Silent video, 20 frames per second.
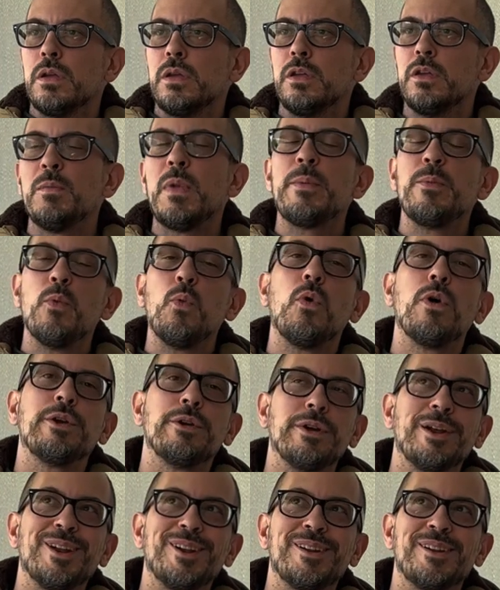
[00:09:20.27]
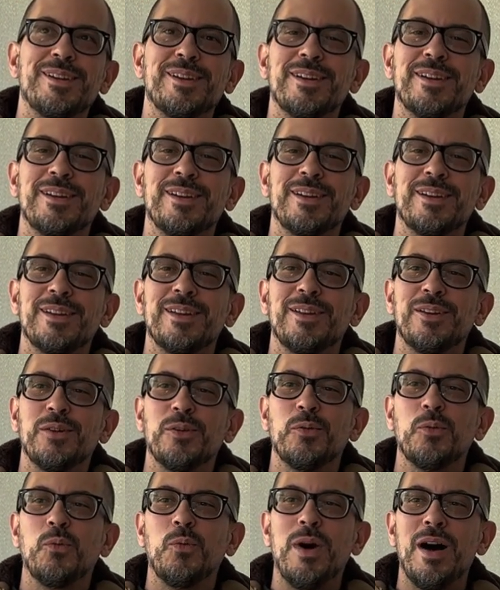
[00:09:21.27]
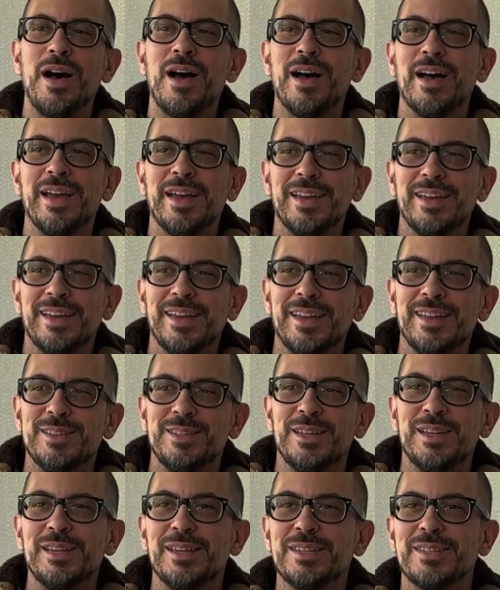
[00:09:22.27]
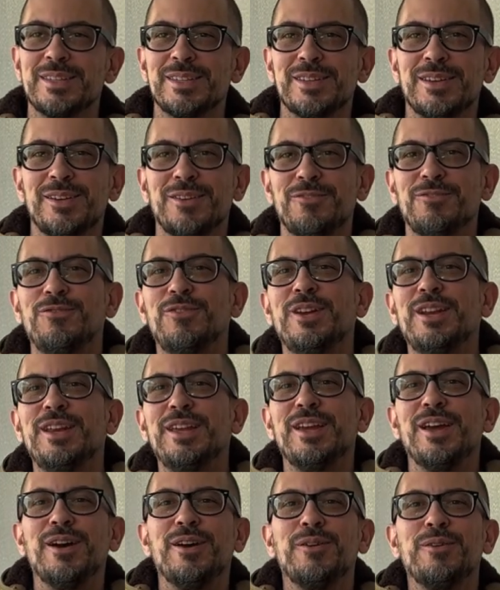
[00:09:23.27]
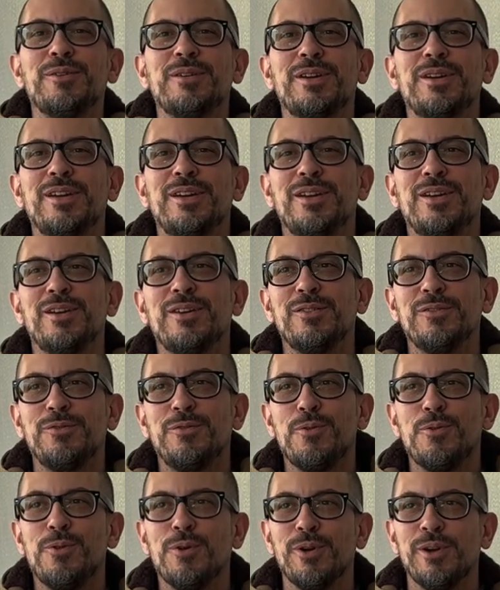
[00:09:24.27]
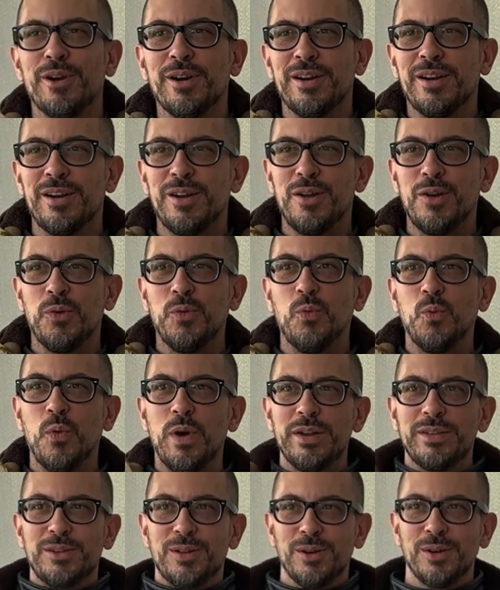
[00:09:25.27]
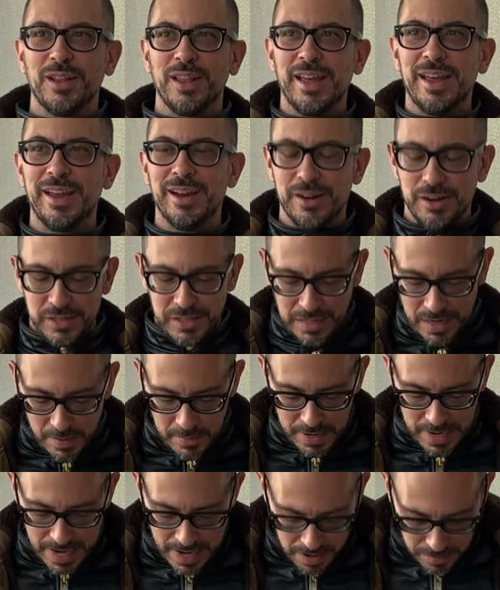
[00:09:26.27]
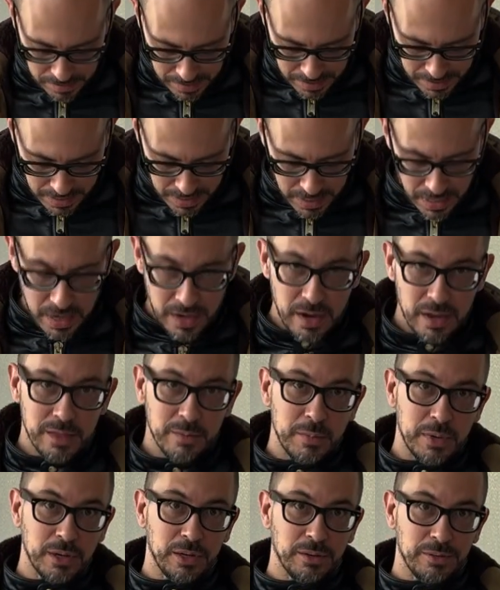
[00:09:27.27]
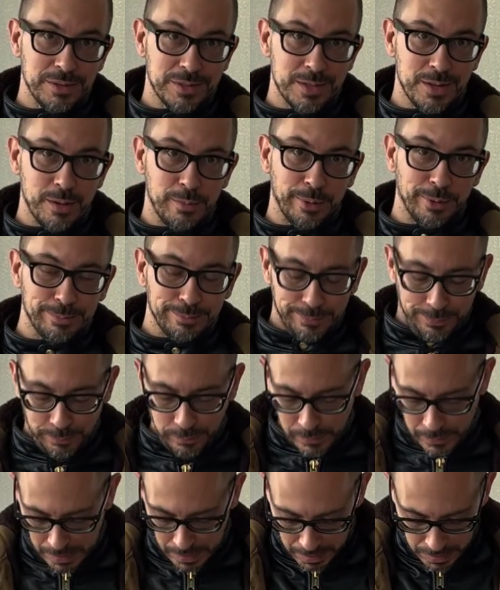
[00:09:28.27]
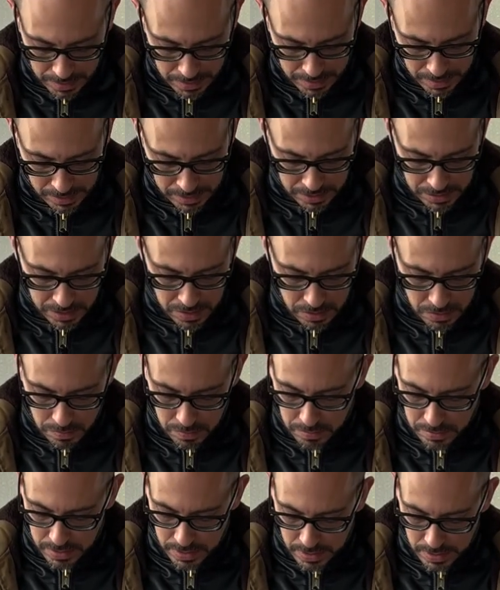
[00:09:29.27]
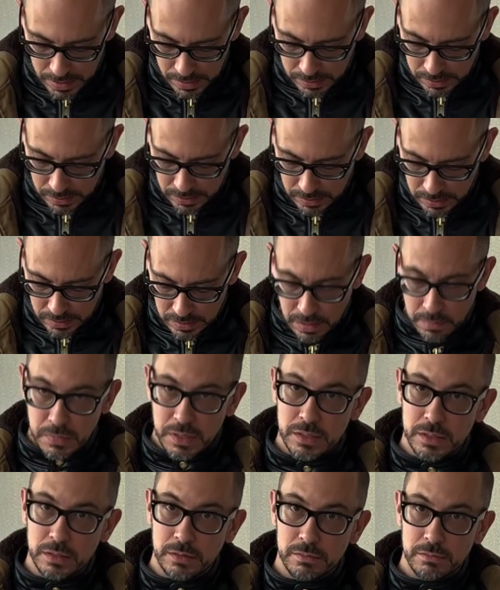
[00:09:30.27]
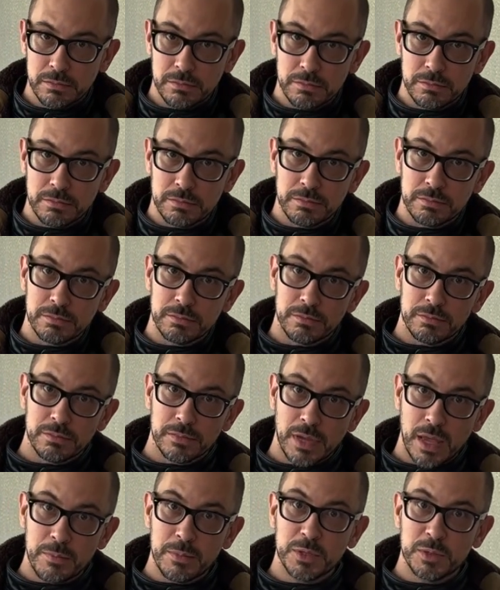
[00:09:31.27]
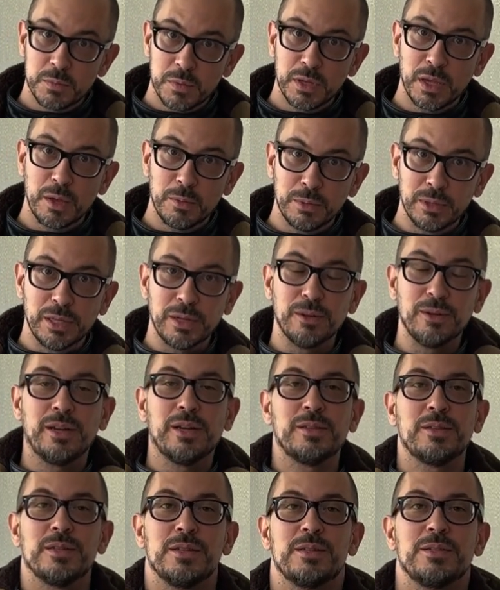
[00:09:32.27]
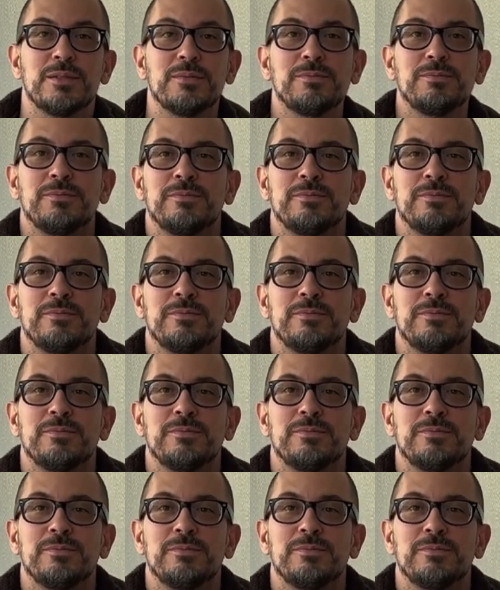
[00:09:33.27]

You may be wondering, why is this video for winter layers coming out in the middle of the summer? And you know, it's just because I miss it. I miss being able to layer like this.